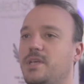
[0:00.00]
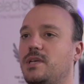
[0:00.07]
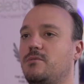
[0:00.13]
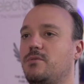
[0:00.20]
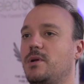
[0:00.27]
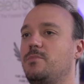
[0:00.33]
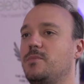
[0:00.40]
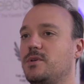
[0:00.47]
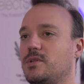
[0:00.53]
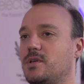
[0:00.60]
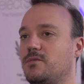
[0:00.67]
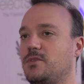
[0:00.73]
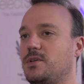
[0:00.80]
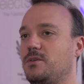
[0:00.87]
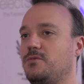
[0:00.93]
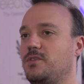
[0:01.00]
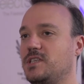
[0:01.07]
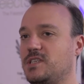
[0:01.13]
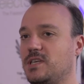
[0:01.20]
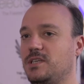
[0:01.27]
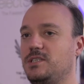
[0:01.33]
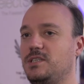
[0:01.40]
equipment of the
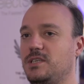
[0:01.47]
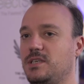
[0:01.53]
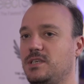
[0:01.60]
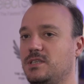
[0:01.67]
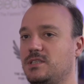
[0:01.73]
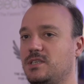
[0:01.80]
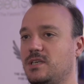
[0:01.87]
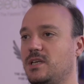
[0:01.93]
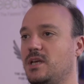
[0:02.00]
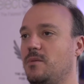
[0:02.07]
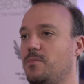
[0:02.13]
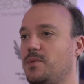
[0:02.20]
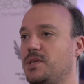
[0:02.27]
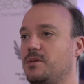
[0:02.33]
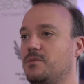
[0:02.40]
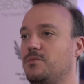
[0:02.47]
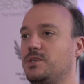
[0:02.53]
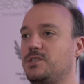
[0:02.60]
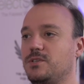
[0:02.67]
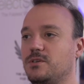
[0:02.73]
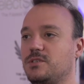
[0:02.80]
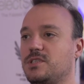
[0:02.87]
facility is helping
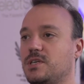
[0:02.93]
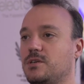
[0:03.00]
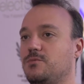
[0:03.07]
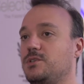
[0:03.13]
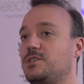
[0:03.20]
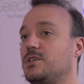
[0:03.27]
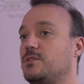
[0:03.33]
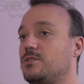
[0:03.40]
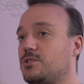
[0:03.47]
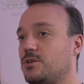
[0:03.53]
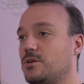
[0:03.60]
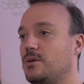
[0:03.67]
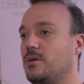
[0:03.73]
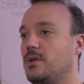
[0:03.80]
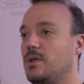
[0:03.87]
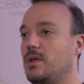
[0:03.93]
research and researcher